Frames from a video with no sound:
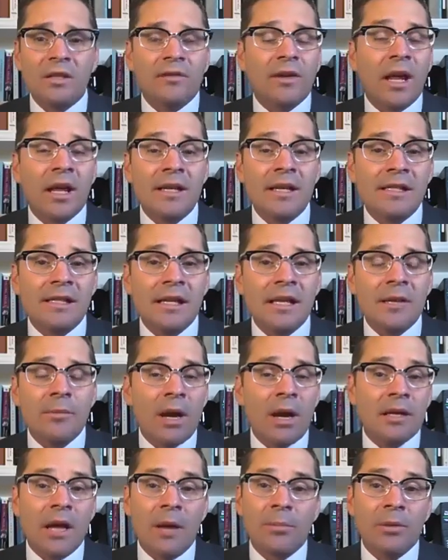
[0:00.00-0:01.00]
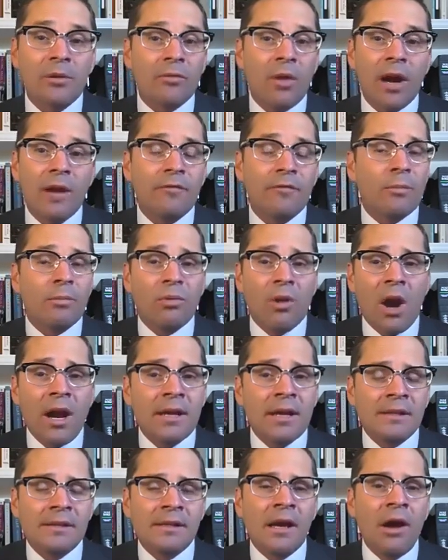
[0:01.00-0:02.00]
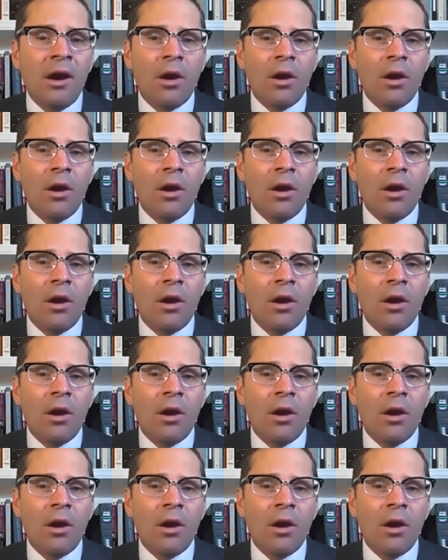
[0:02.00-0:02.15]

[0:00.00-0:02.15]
Valley City might not be right for Price